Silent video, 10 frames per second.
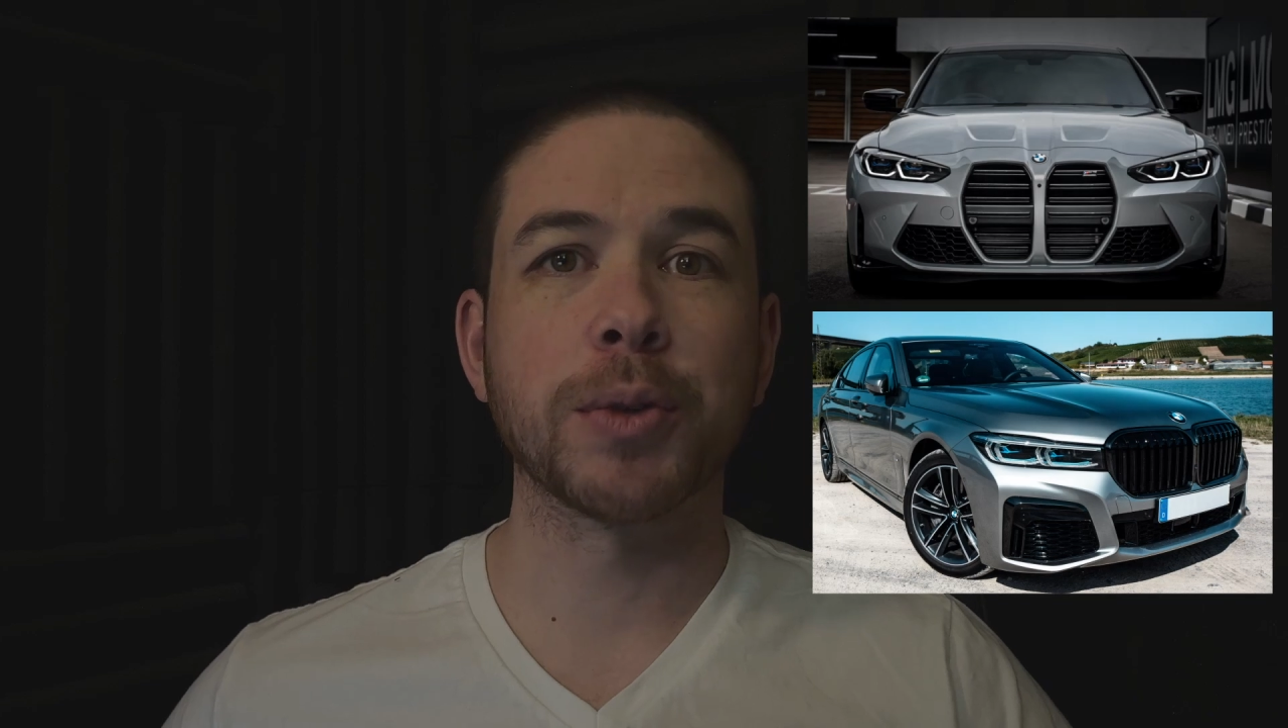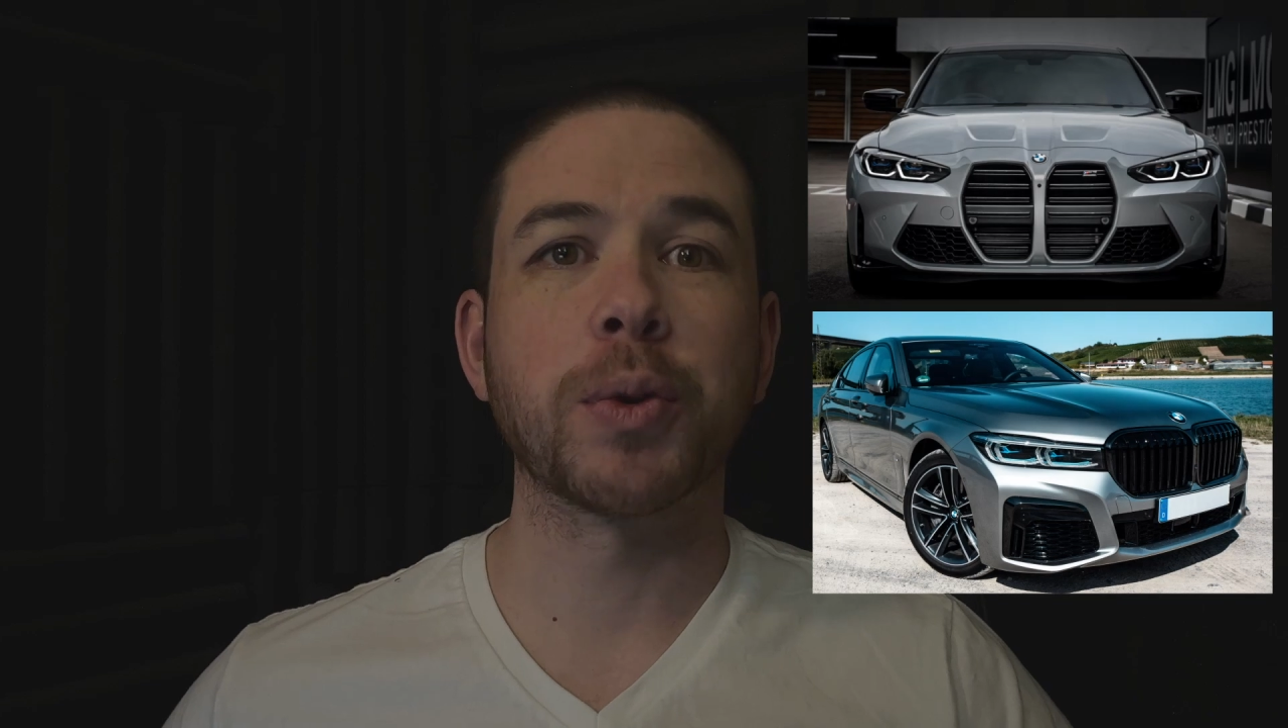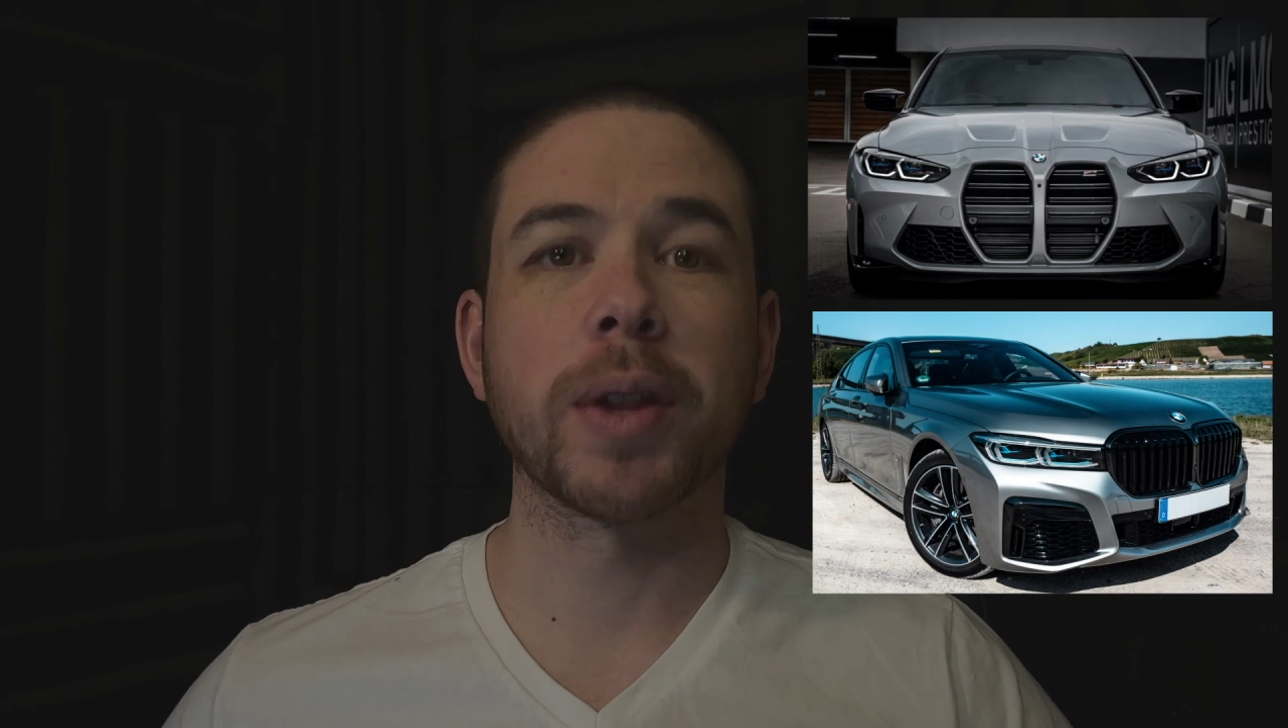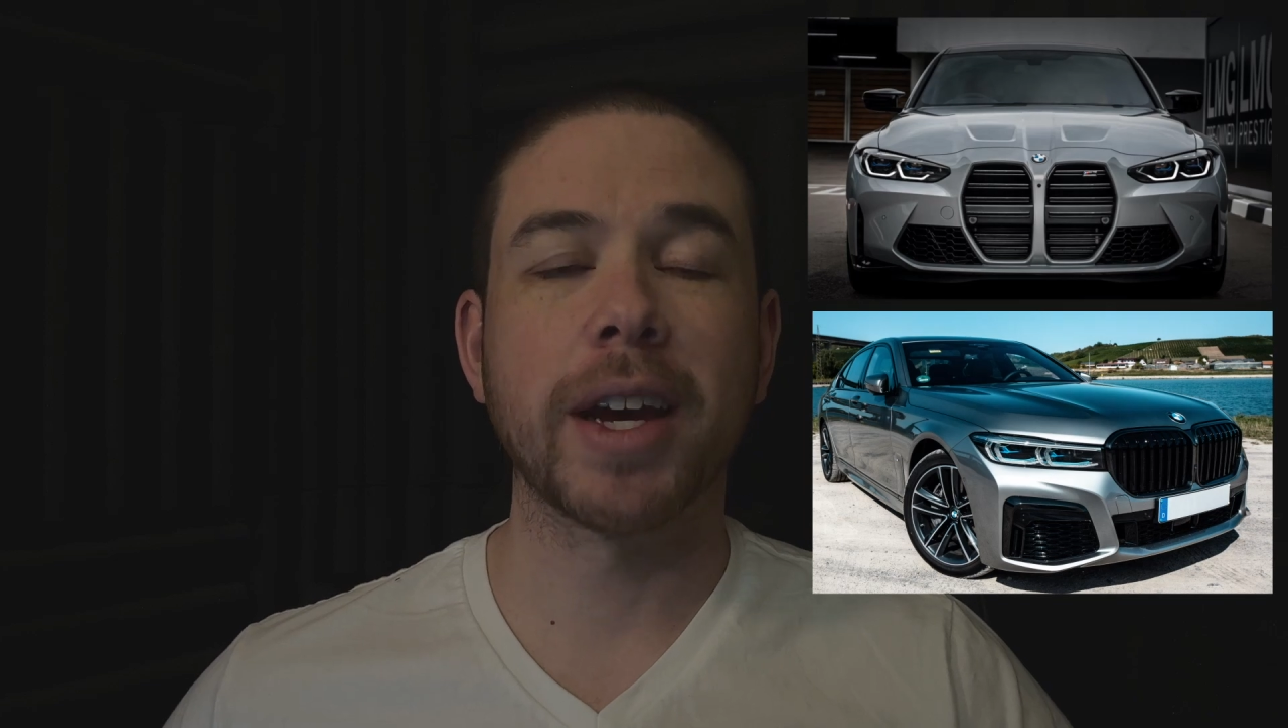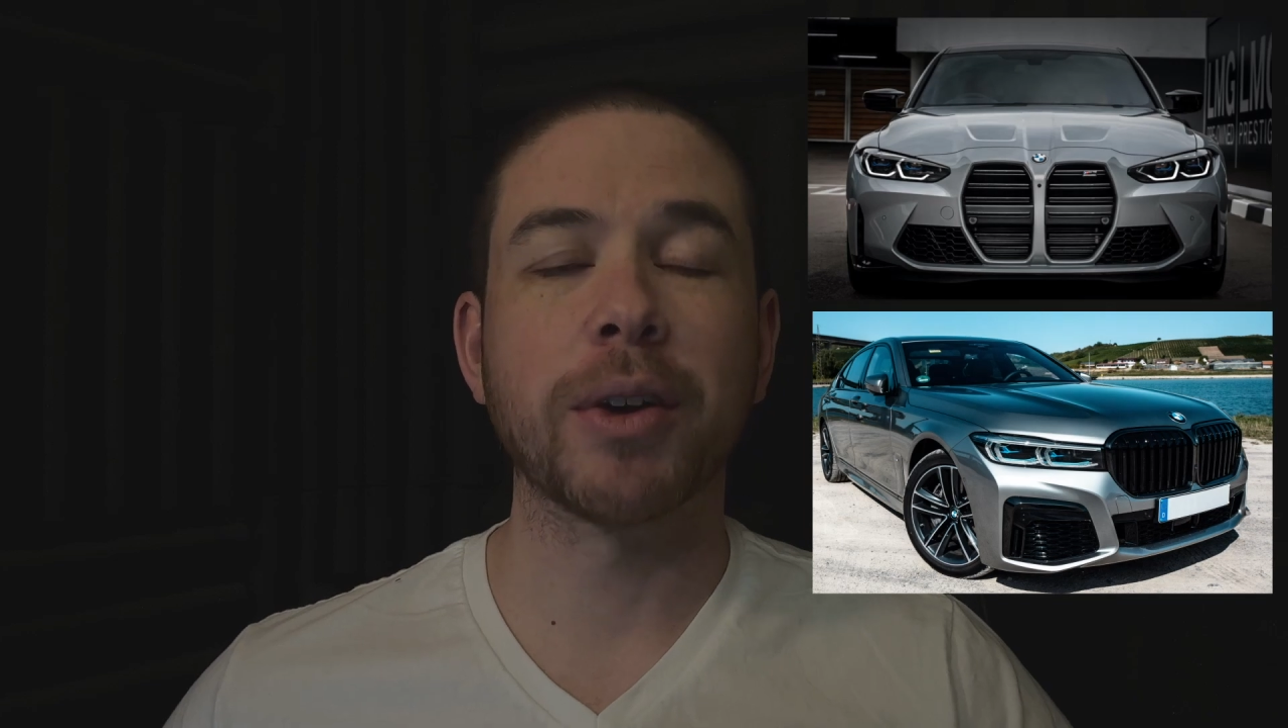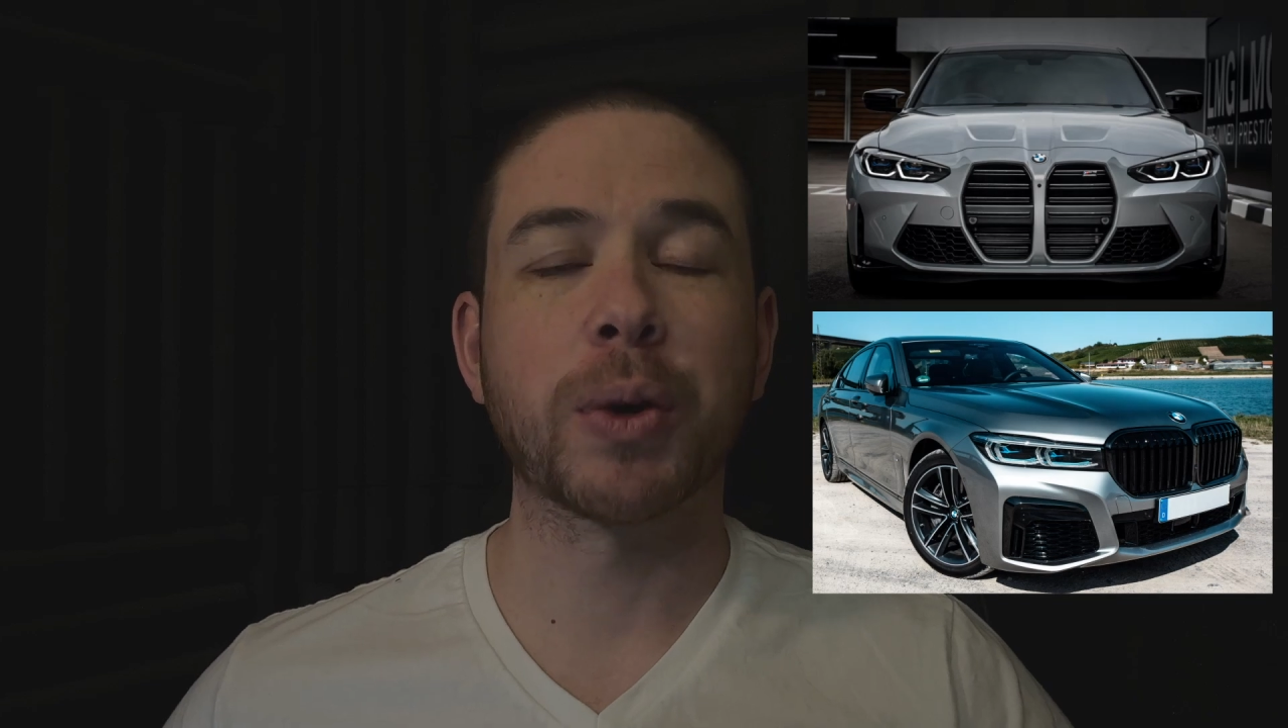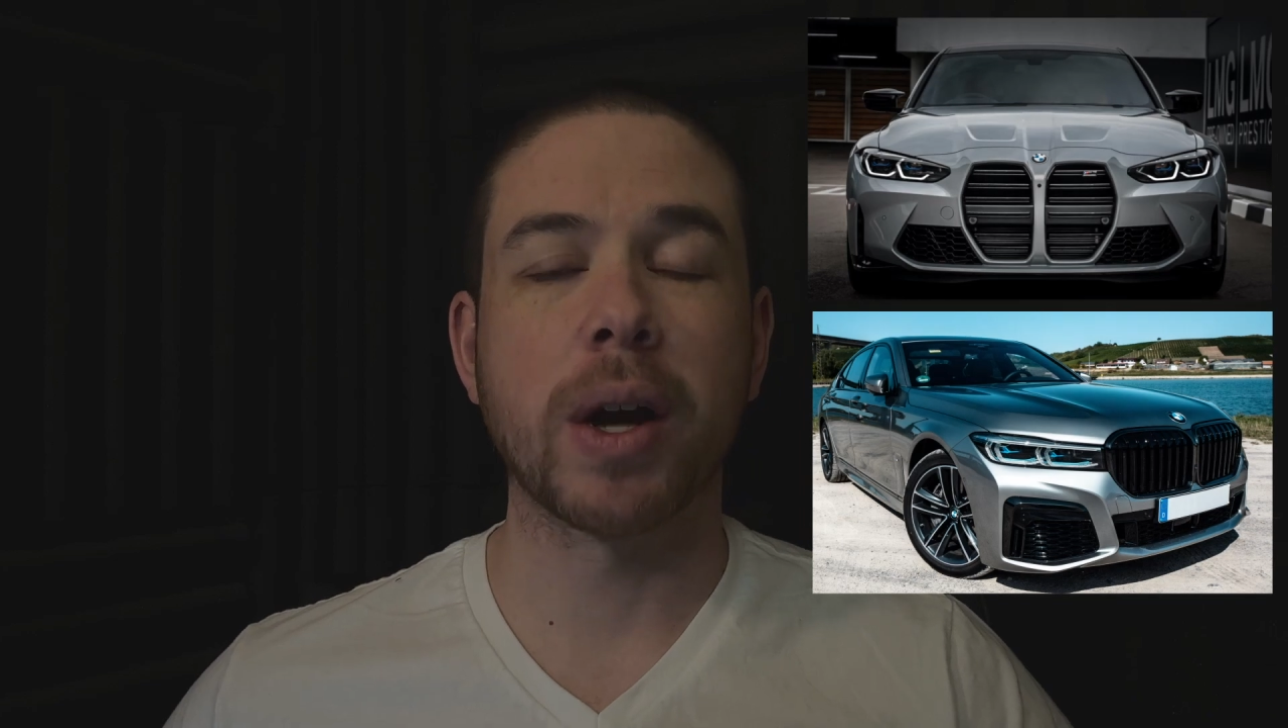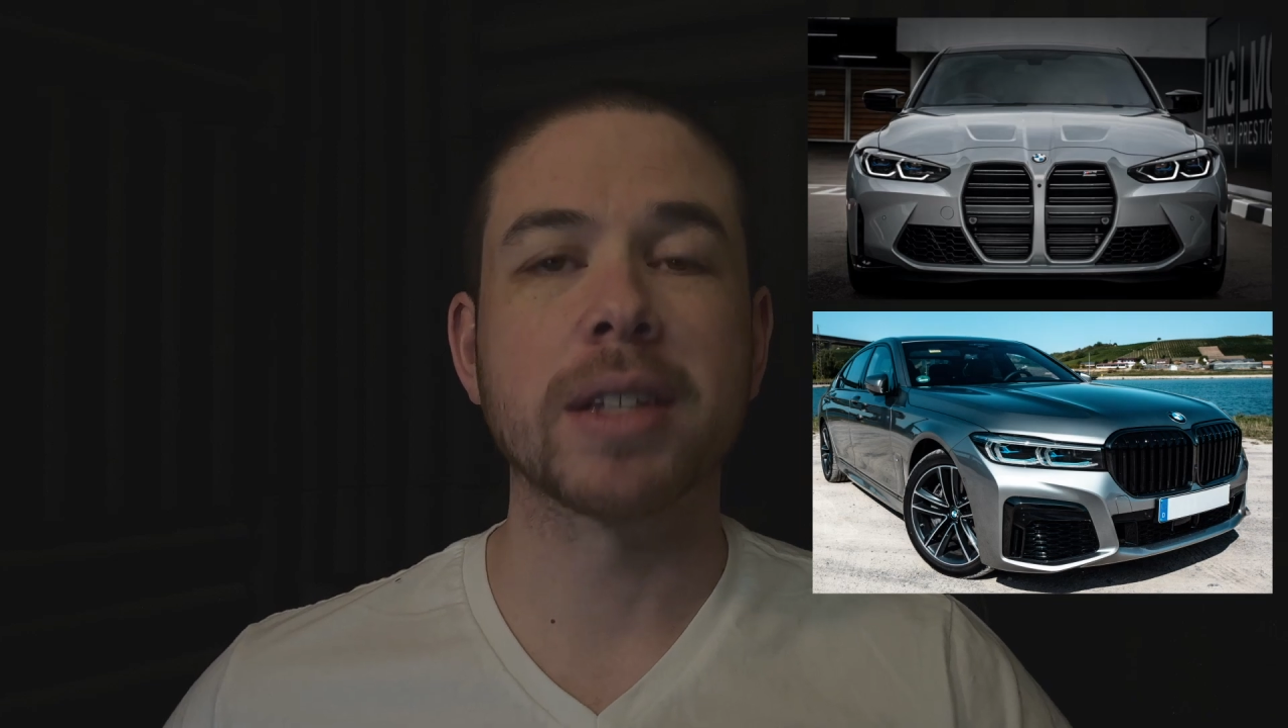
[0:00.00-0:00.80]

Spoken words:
rolling out across